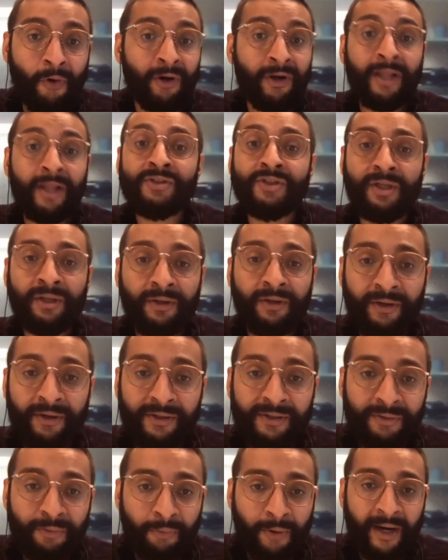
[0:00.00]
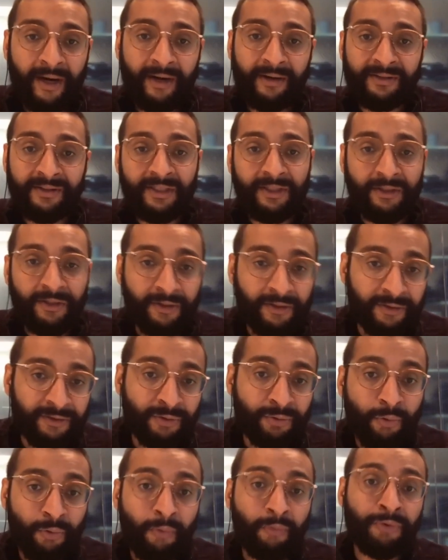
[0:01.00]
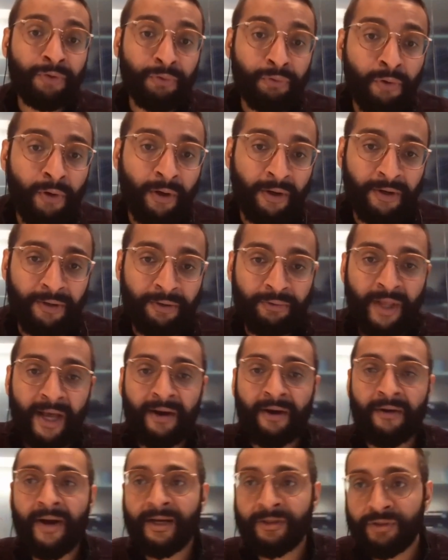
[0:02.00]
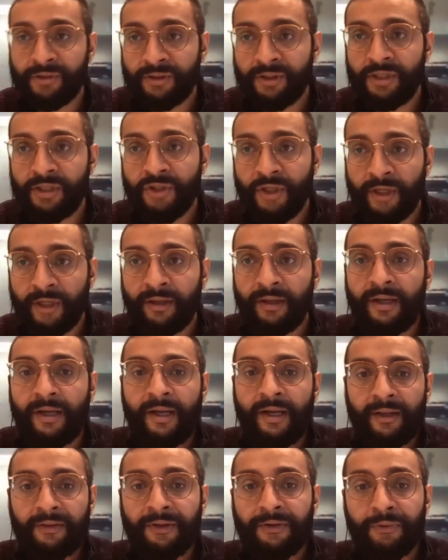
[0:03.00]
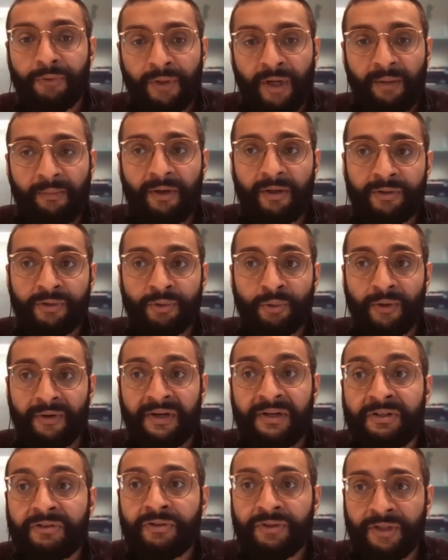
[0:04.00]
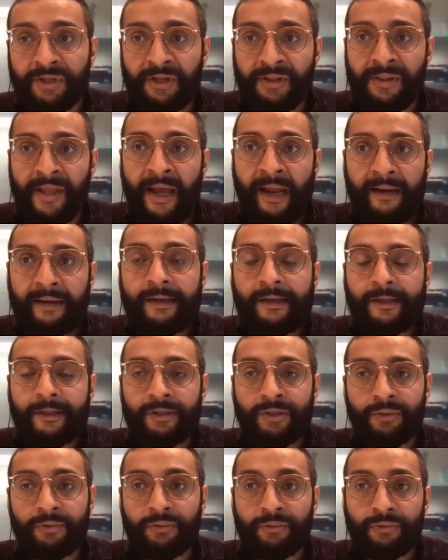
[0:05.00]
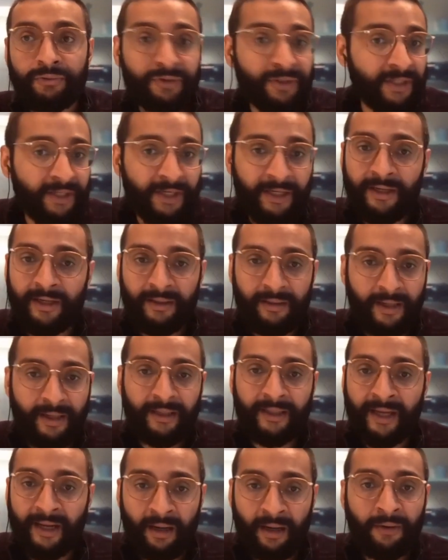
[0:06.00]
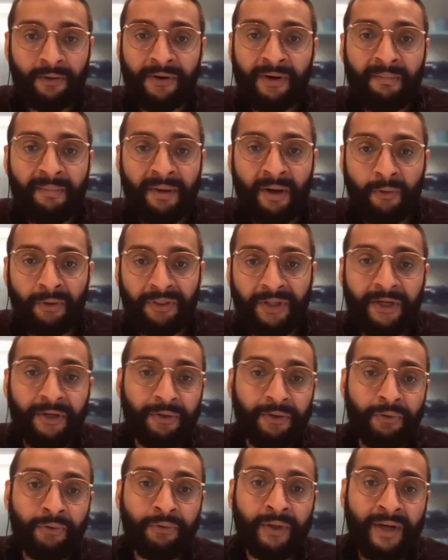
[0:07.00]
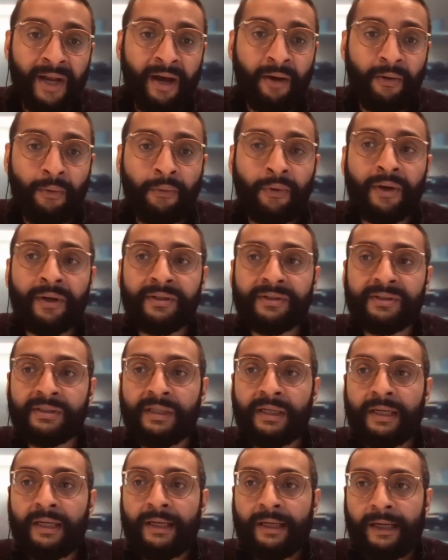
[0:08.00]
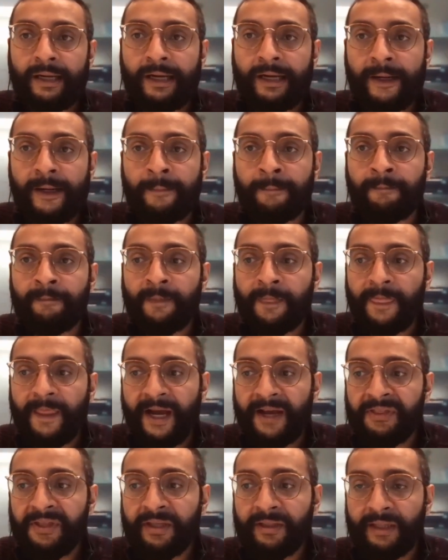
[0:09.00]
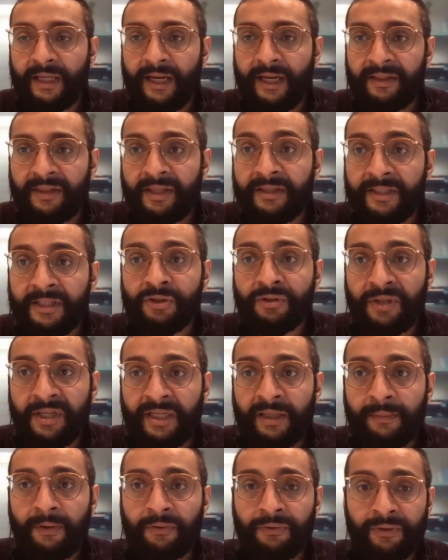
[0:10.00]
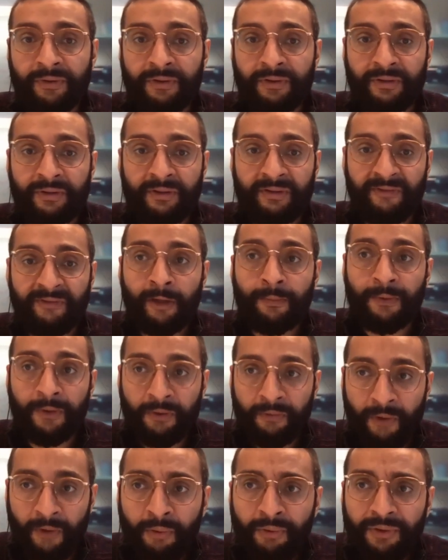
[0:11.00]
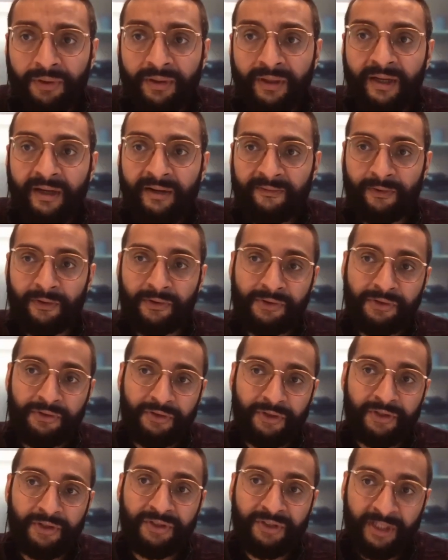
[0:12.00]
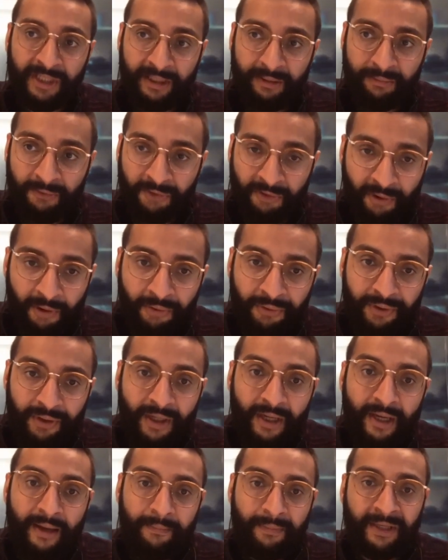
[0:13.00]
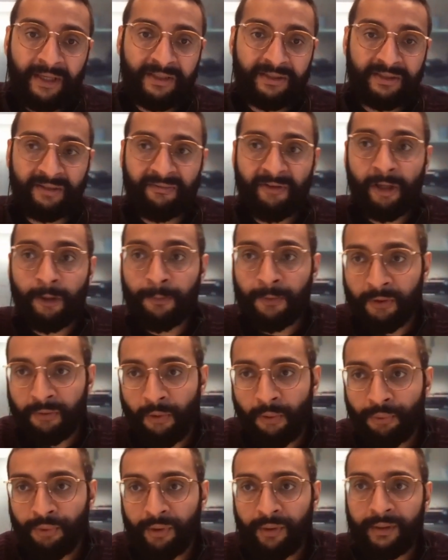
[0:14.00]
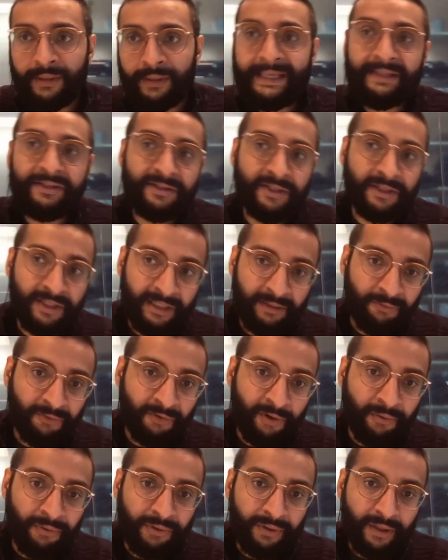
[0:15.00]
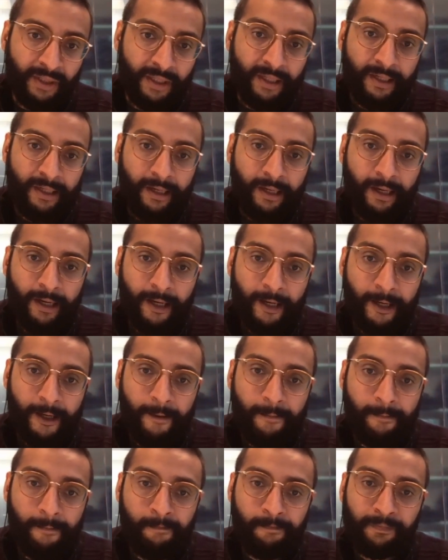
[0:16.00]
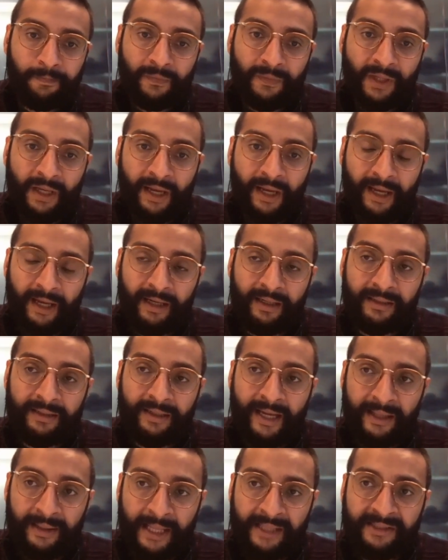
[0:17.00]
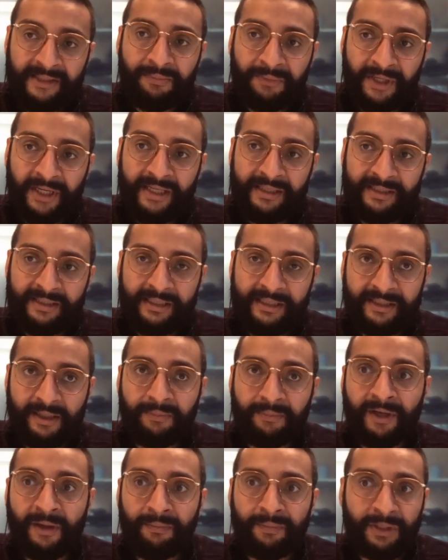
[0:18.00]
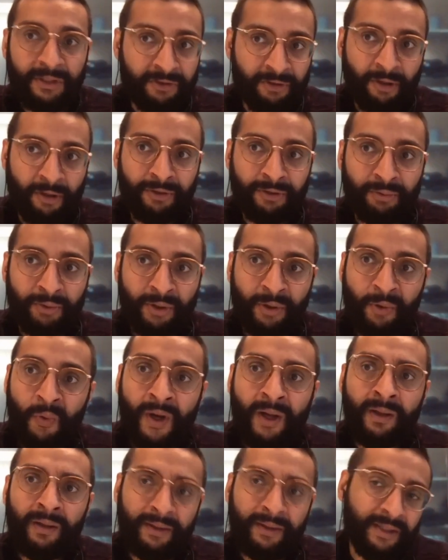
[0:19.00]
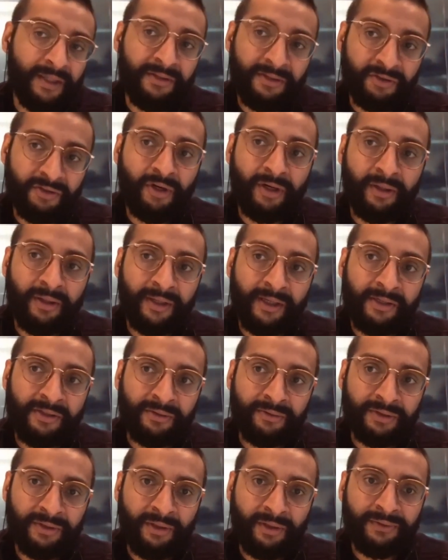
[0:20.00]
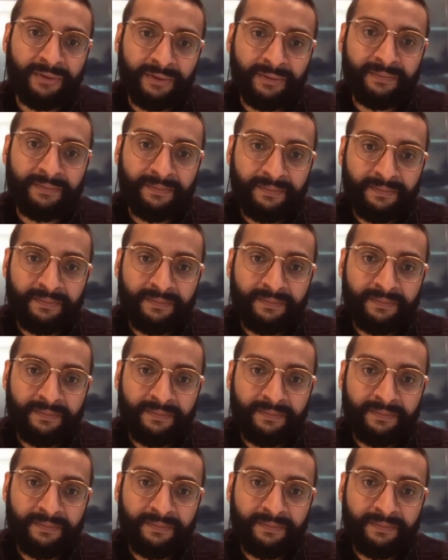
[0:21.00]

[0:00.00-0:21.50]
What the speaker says: or lunch and learns where seniors who do know how to do that are actually teaching the newcomers who are interested in that to sit in and kind of learn about what they do and how it works. I think they should think about developer growth versus just team growth, because developer growth leads to team growth. And that's something I see some companies not doing well and then struggling as a result.